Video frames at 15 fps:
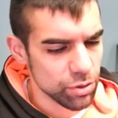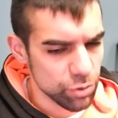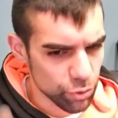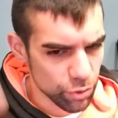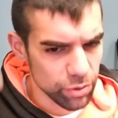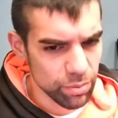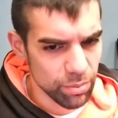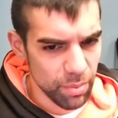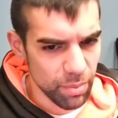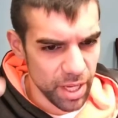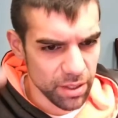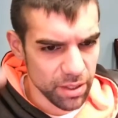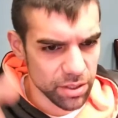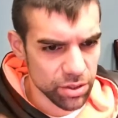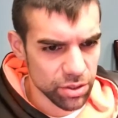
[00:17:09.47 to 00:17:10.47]
true
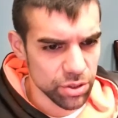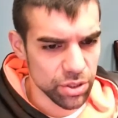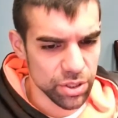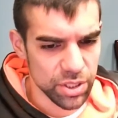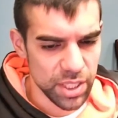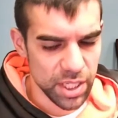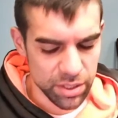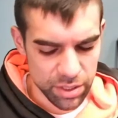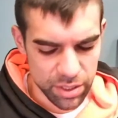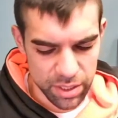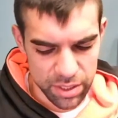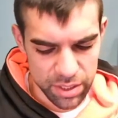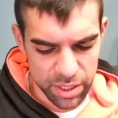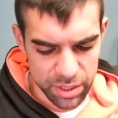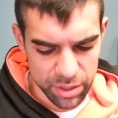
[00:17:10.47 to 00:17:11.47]
maintenance just doesn't
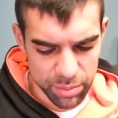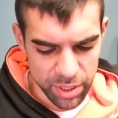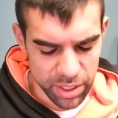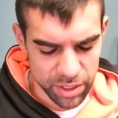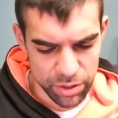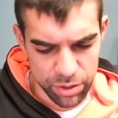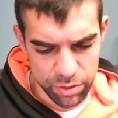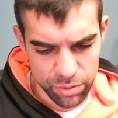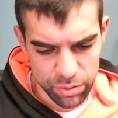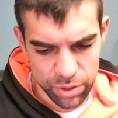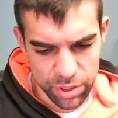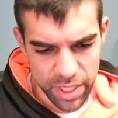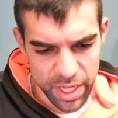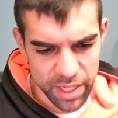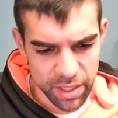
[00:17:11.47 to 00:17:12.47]
exist, because you
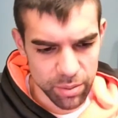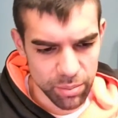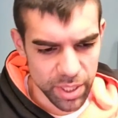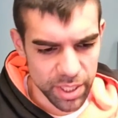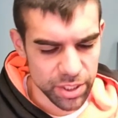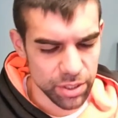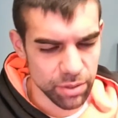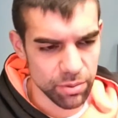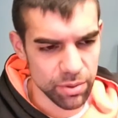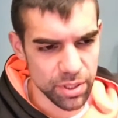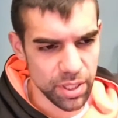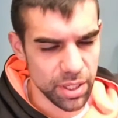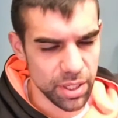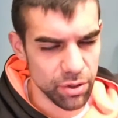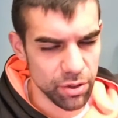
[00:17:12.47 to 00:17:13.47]
just get complacent with
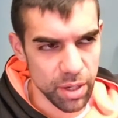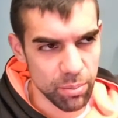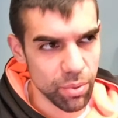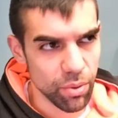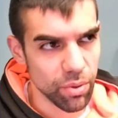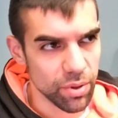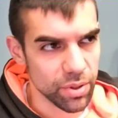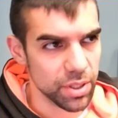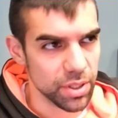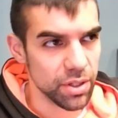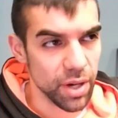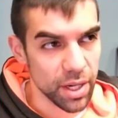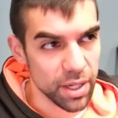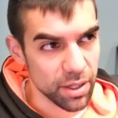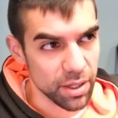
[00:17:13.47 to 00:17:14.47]
it and you get bored, and you're like,